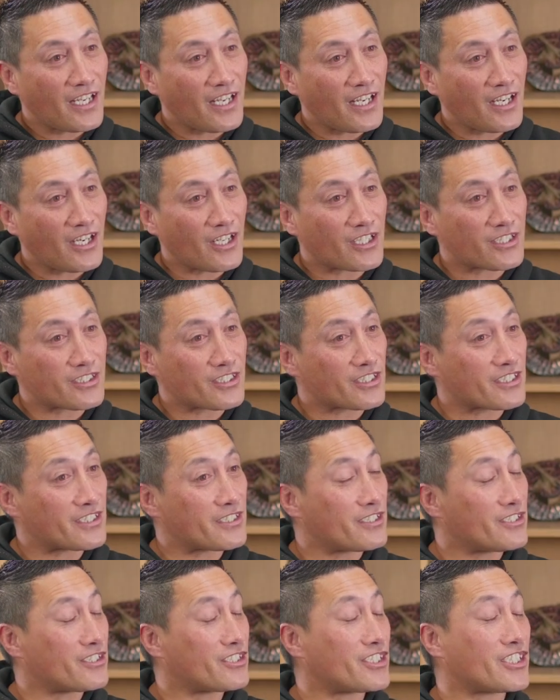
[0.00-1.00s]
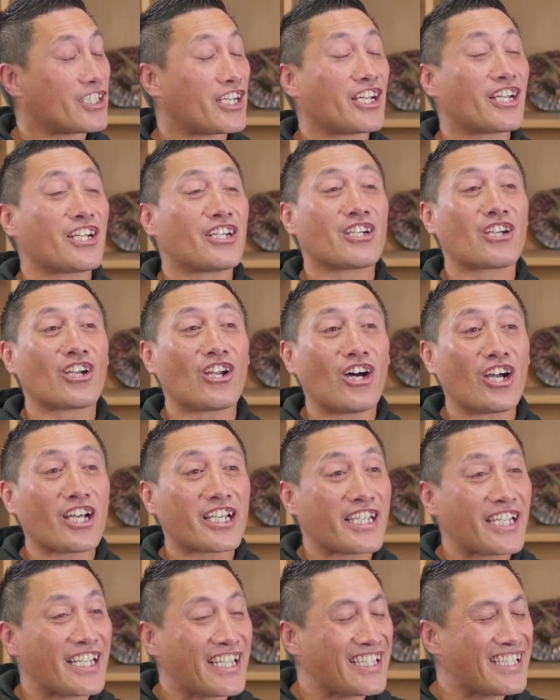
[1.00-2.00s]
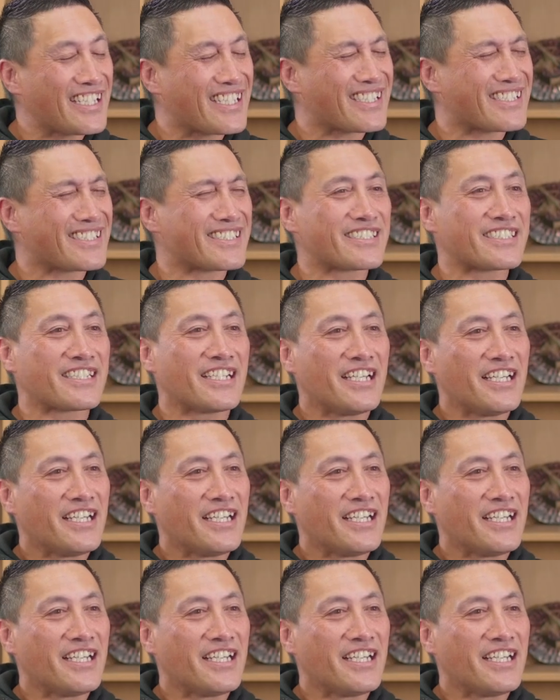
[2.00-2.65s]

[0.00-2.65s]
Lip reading: And I just didn't like any of this